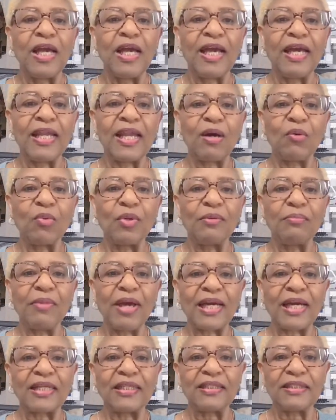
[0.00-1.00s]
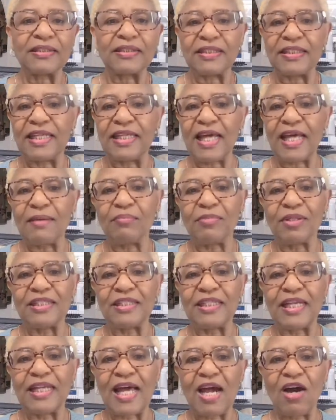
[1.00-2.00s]
And I went back and looked at that, but
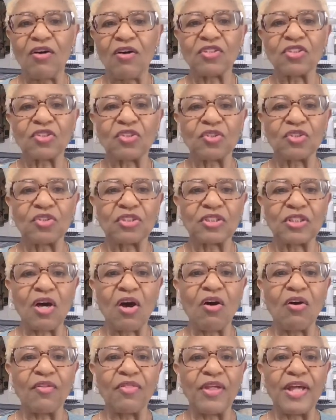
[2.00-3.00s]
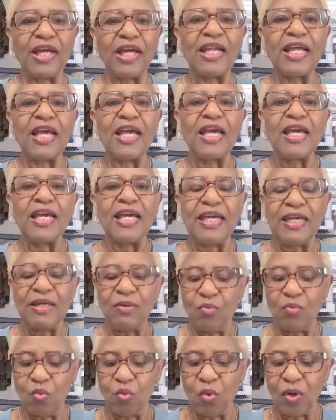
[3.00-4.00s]
then I also saw that
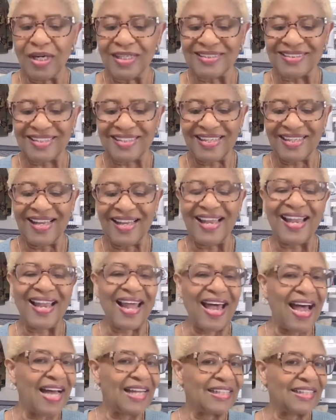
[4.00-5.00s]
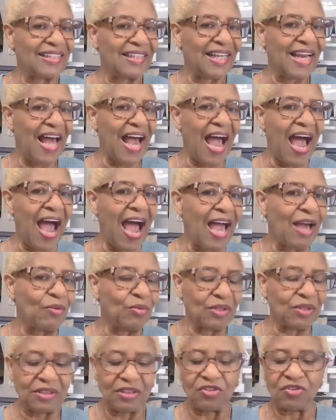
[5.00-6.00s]
it wasn't a lot that I
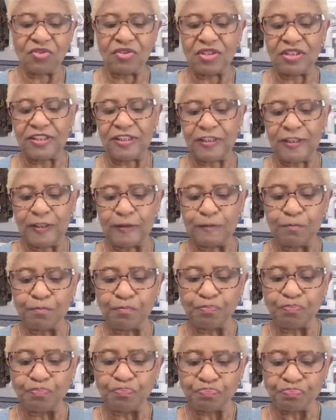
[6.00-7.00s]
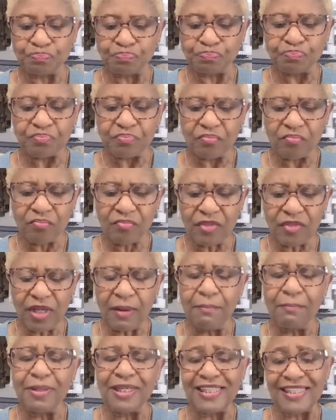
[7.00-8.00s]
was interested in.
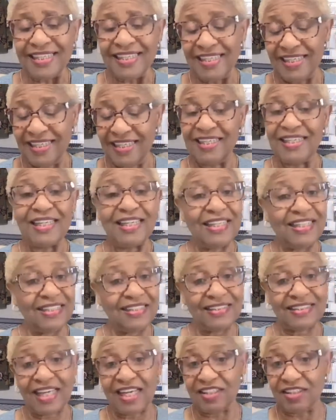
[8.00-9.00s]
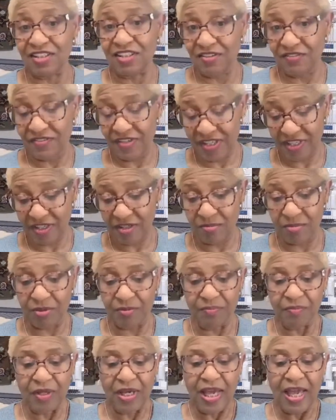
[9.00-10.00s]
But again, it is out there
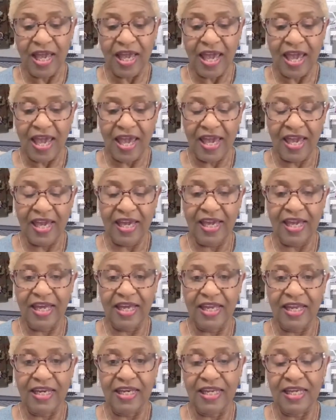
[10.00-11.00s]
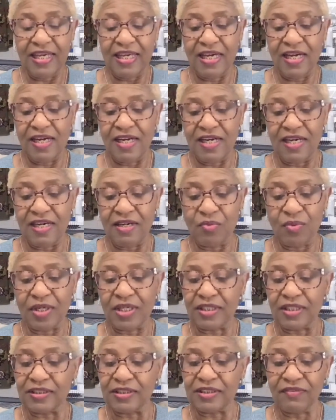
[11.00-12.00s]
available and
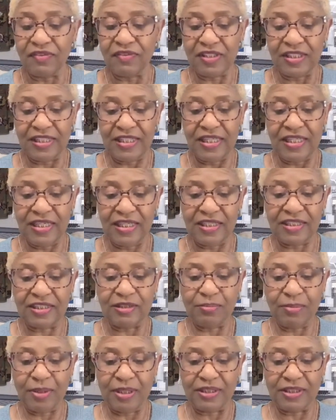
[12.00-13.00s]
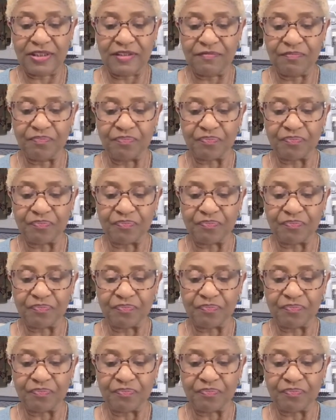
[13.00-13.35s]
relatively inexpensive.